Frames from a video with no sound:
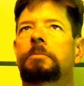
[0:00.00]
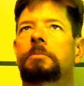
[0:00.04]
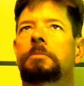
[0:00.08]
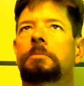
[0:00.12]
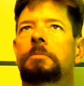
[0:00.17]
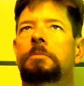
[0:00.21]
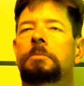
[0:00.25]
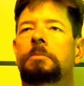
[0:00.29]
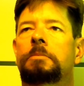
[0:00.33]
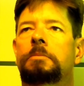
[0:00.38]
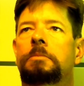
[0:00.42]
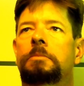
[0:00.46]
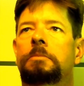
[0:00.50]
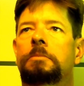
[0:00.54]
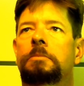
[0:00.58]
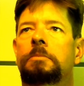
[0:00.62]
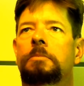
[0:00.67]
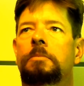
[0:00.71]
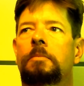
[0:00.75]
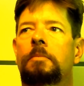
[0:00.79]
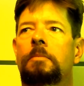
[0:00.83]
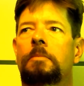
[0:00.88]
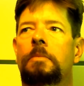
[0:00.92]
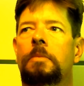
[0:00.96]

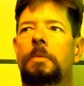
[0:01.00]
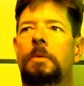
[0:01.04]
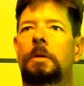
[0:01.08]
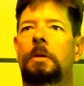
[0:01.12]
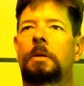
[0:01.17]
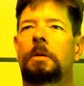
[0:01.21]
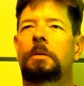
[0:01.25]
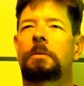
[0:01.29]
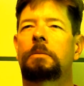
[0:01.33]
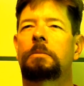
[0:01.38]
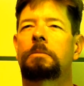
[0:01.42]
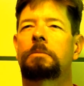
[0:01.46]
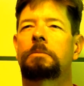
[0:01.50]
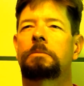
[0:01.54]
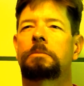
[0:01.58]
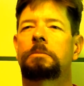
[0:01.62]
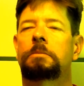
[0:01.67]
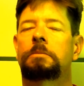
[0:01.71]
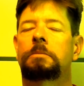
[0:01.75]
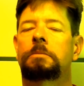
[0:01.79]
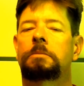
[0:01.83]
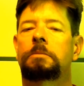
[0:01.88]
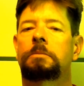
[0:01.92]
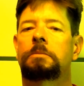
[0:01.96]

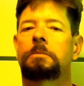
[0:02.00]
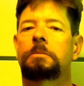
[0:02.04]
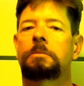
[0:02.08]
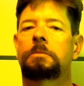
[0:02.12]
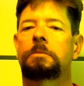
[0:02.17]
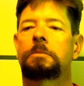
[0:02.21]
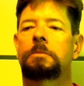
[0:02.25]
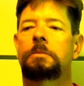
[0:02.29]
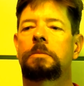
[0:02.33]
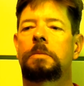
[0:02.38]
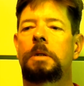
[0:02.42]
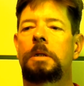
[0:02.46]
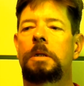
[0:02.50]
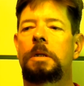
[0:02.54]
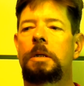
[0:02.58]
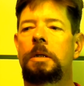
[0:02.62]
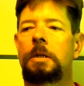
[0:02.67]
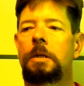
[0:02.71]
No one is speaking in this clip.